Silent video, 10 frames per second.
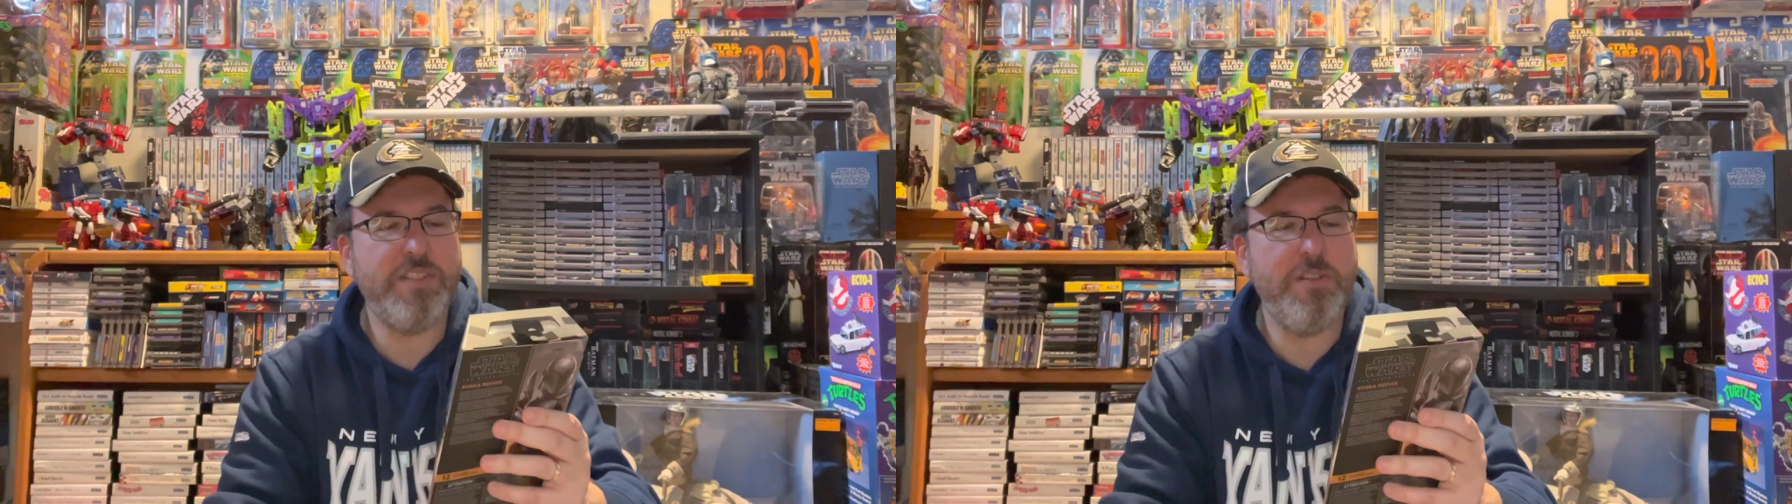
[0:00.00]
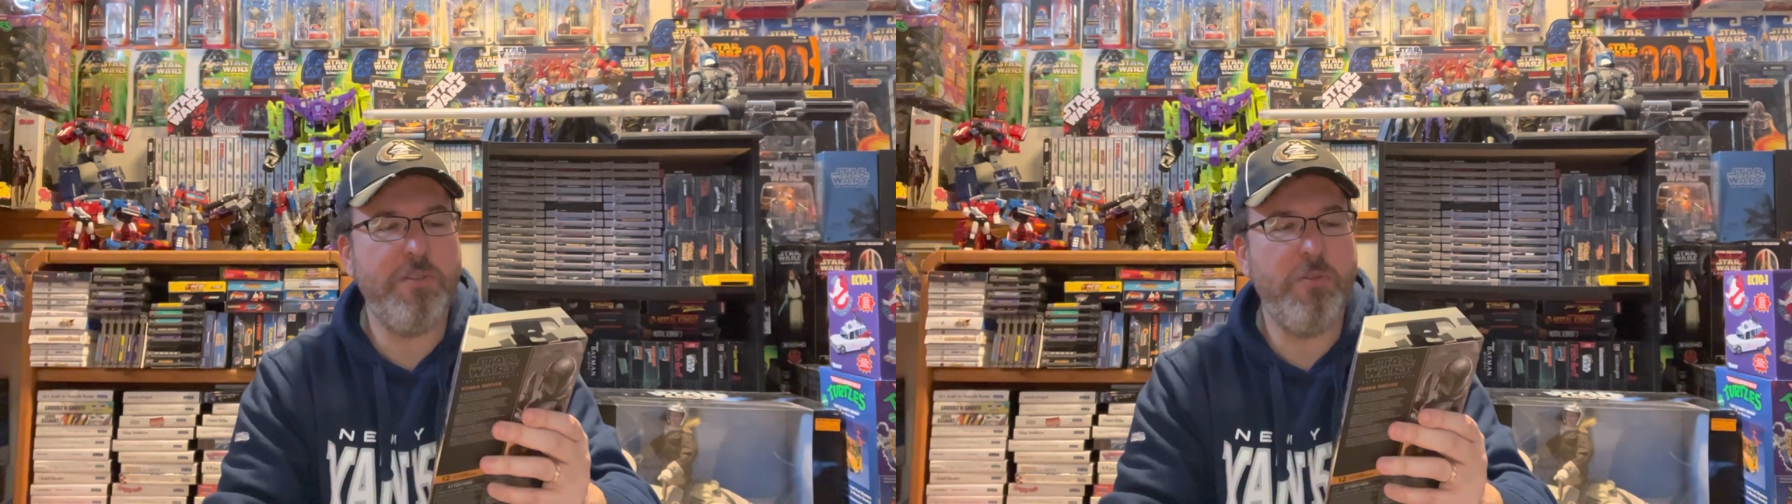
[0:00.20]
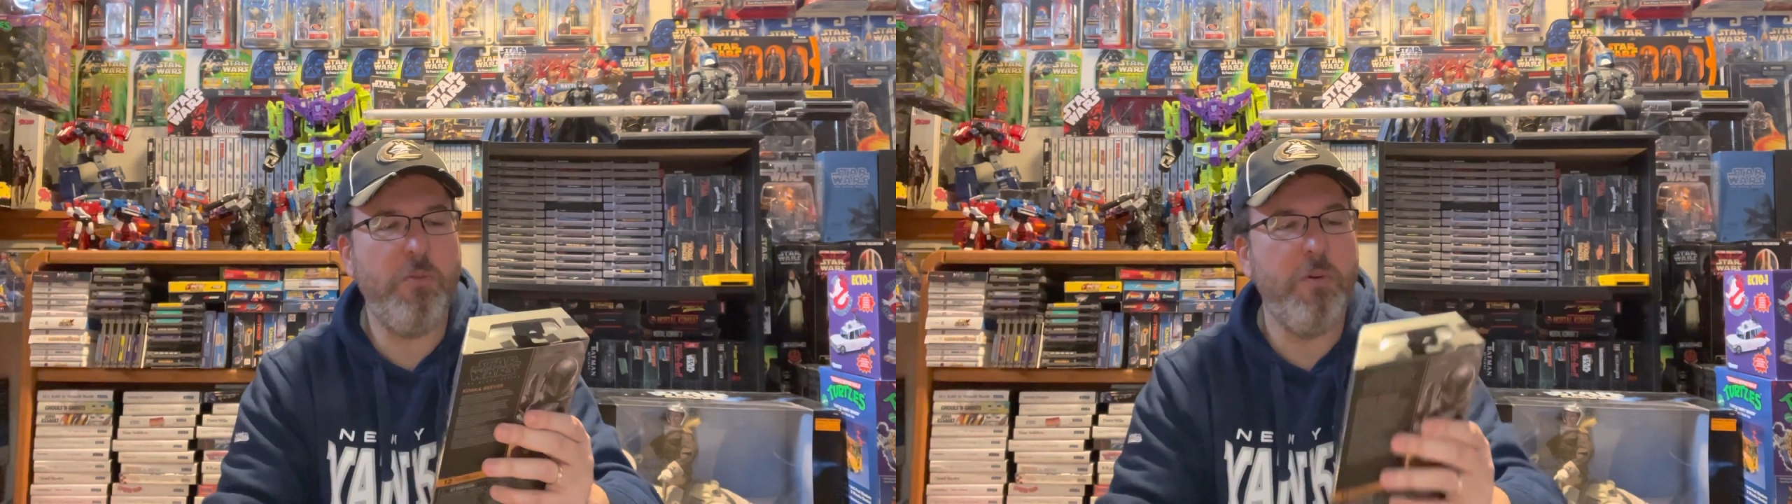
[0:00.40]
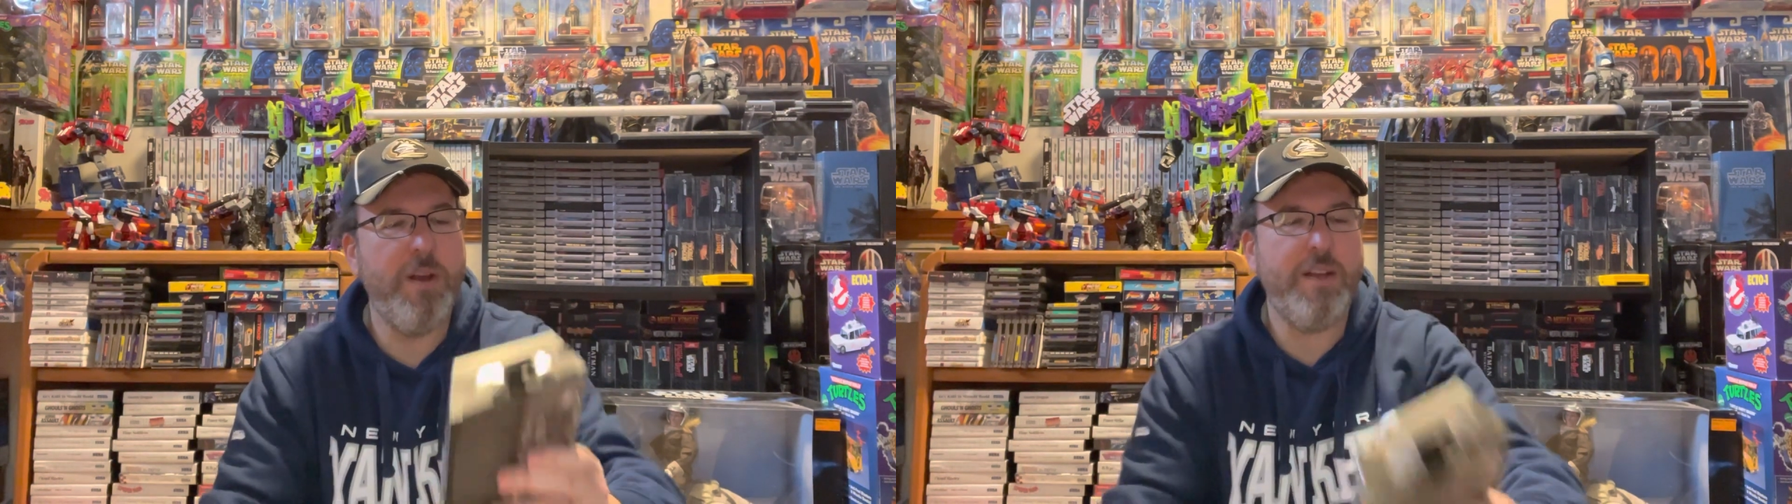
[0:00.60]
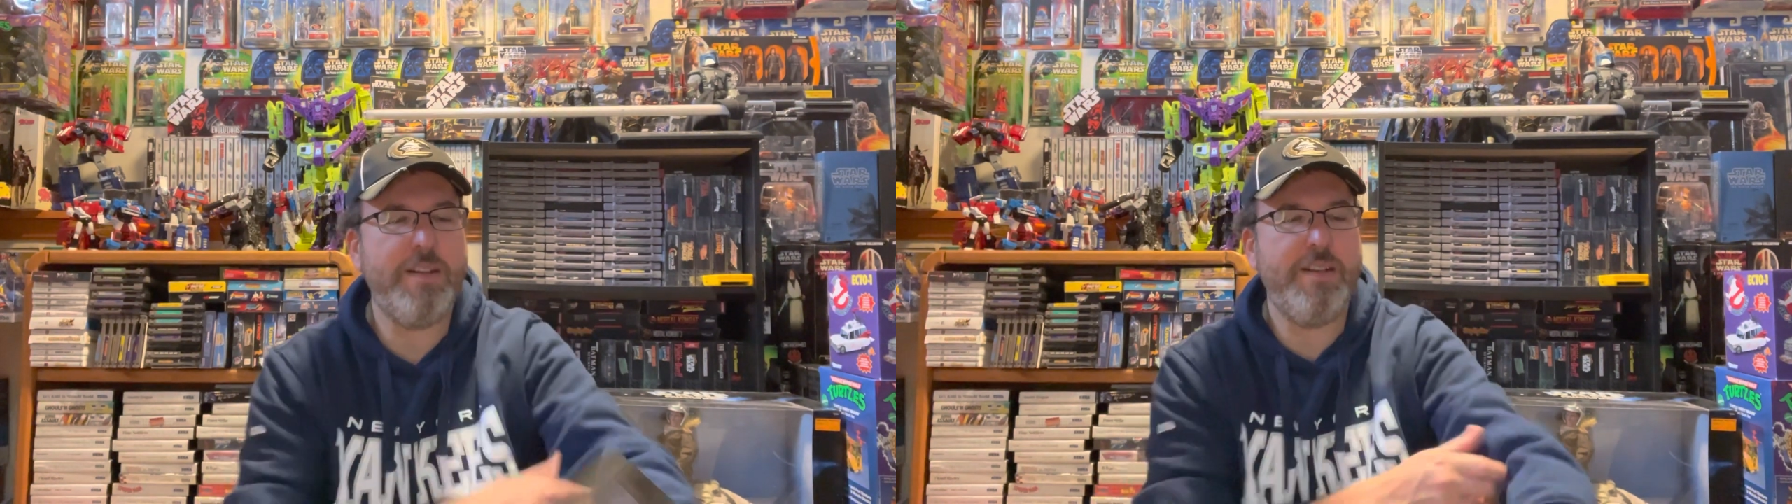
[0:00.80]
to
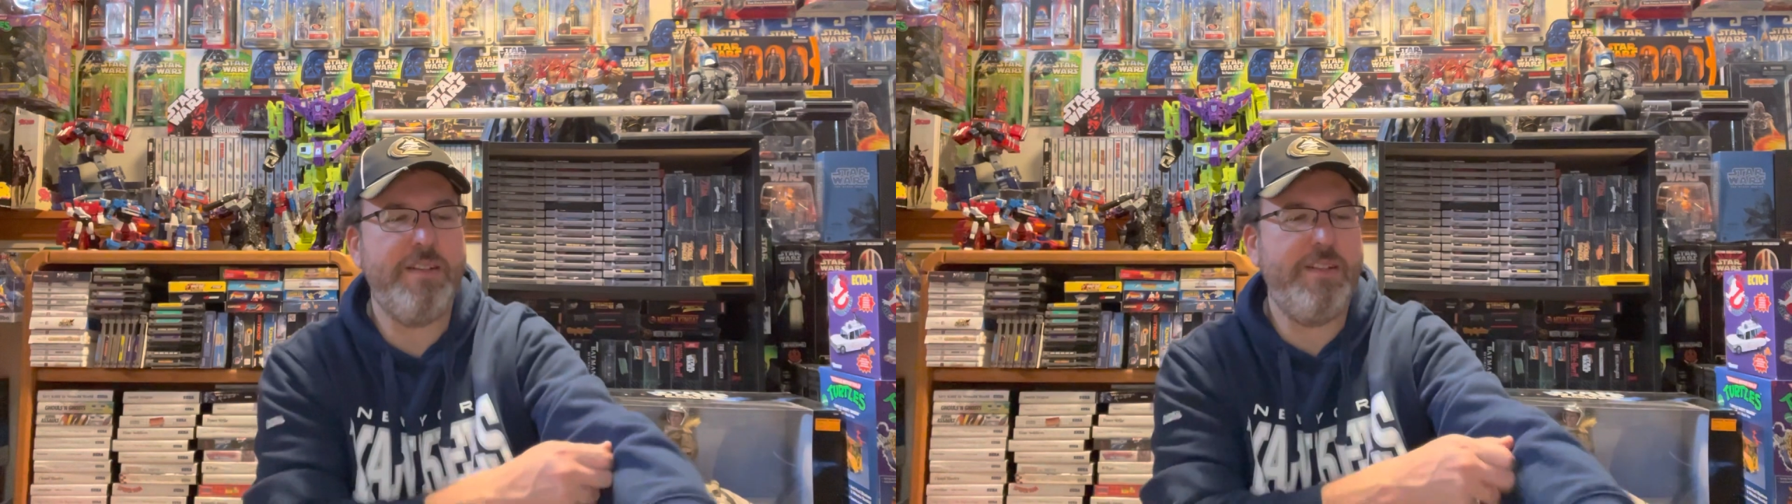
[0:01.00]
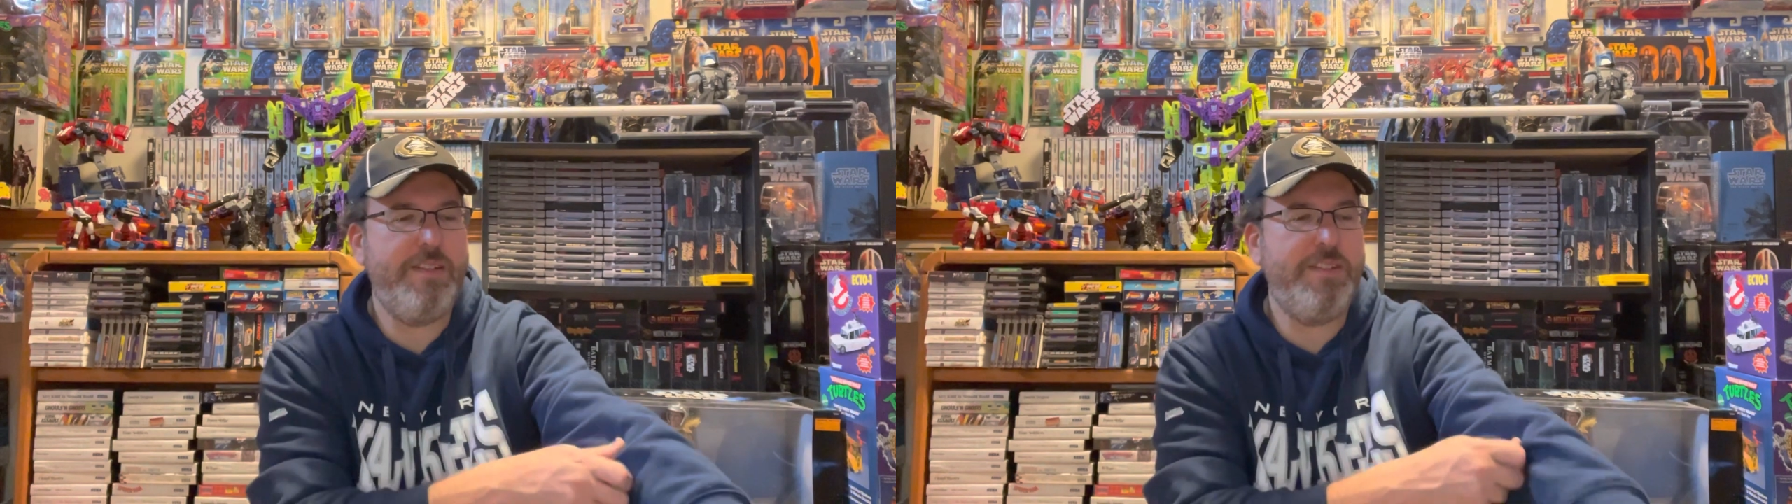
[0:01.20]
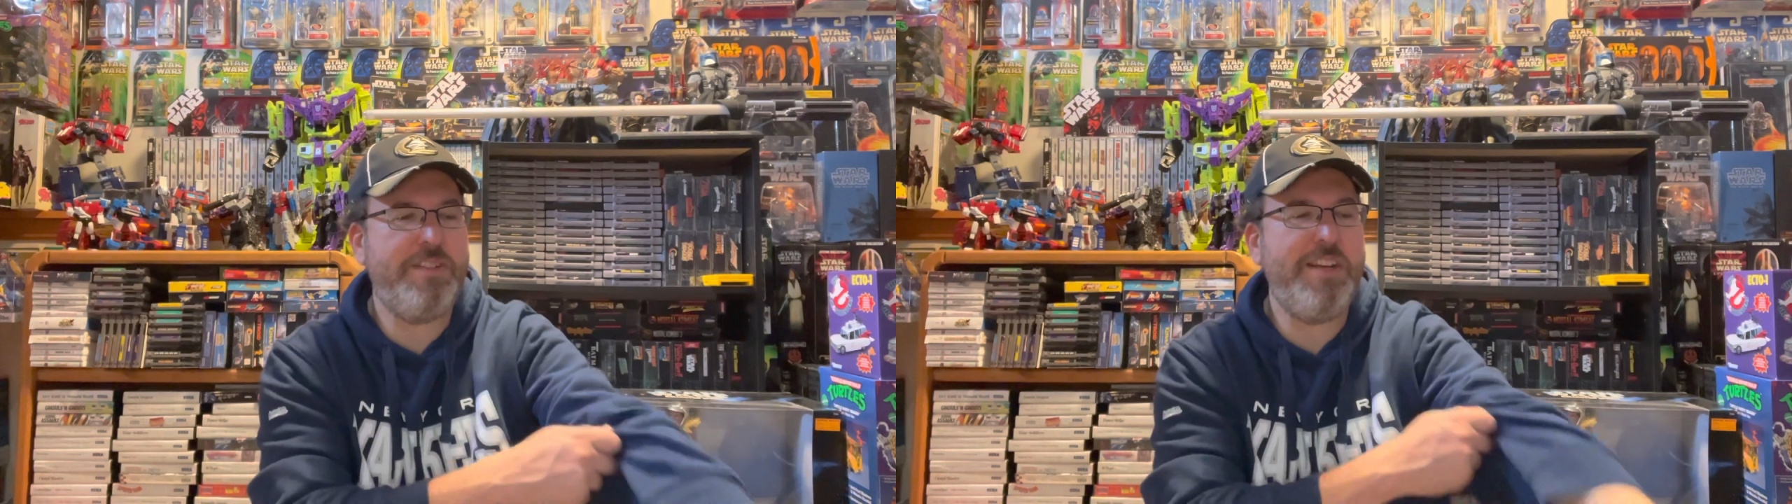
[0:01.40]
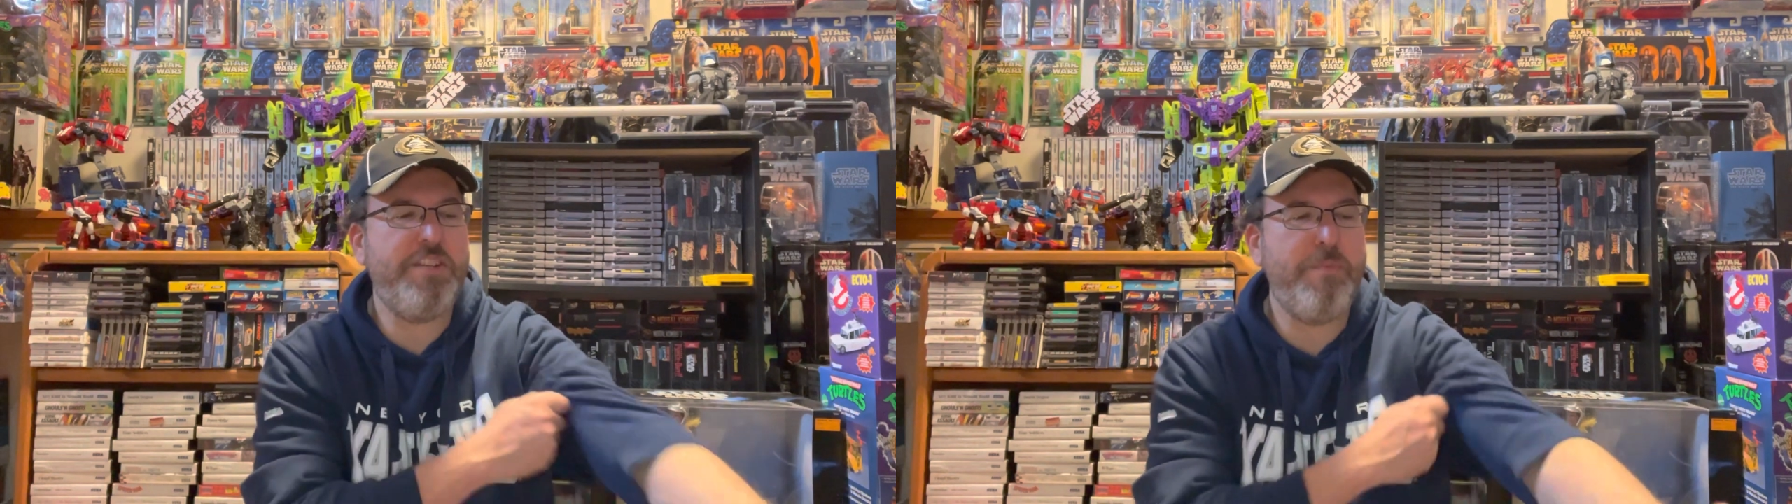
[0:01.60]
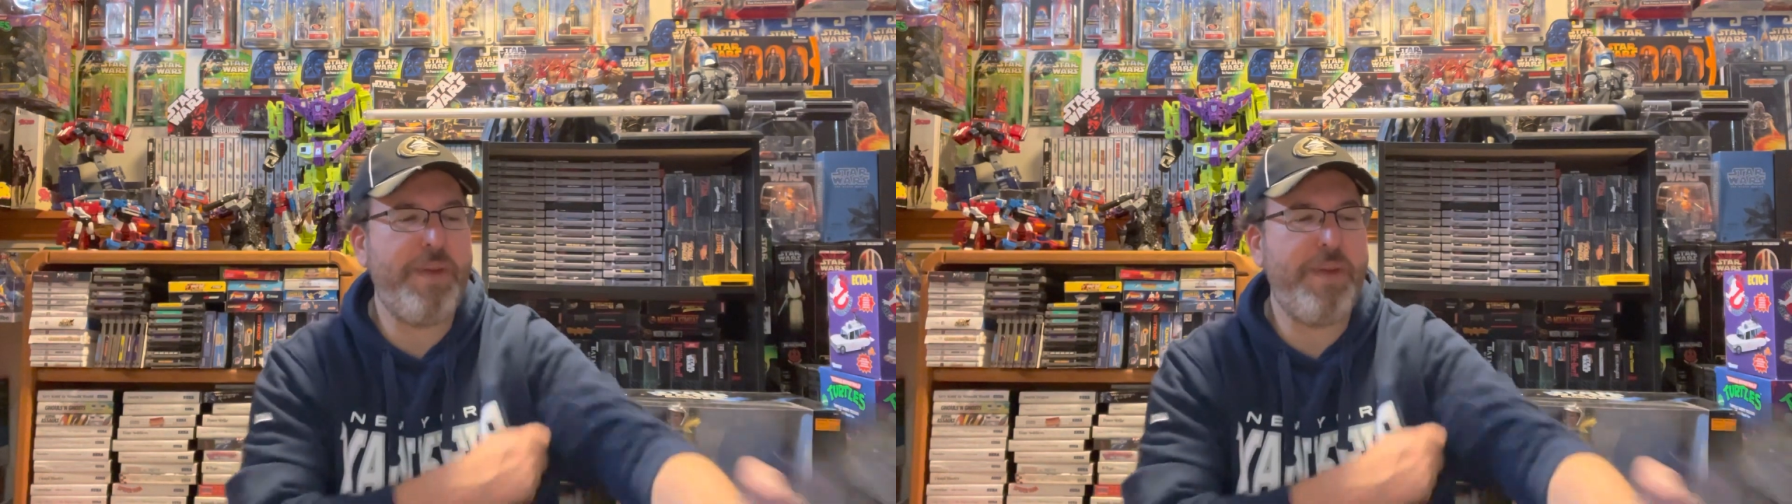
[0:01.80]
Sasha